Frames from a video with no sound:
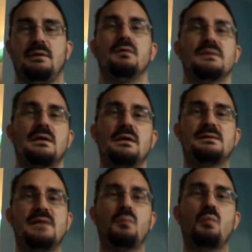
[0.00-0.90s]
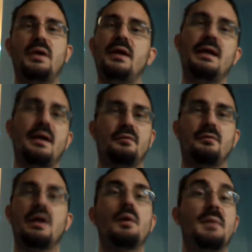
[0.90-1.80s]
it'll start the same way down
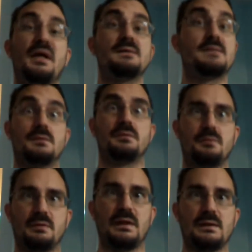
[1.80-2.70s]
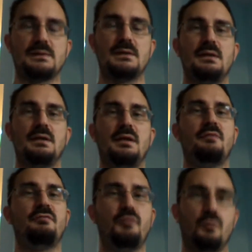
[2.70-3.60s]
to around about 0 degrees.
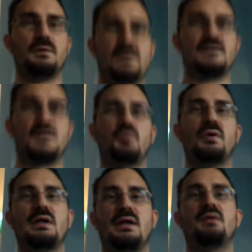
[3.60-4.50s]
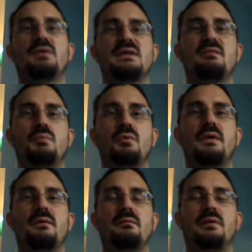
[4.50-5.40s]
If your 6.9 or
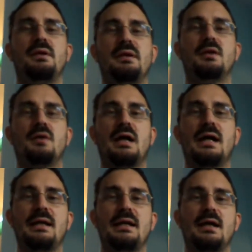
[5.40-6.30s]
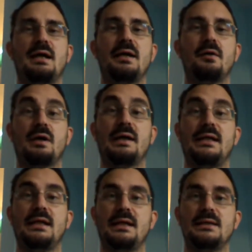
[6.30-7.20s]
7.3 liter IDI or
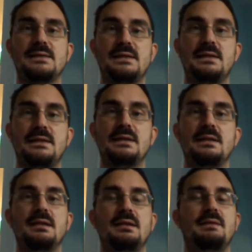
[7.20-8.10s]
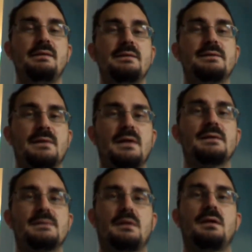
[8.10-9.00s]
IDIT is
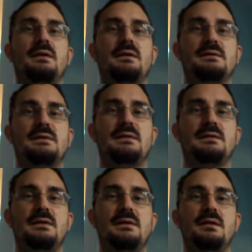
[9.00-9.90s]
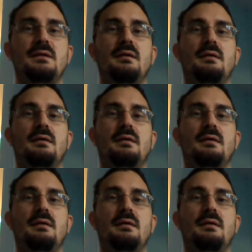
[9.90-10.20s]
not starting this easy,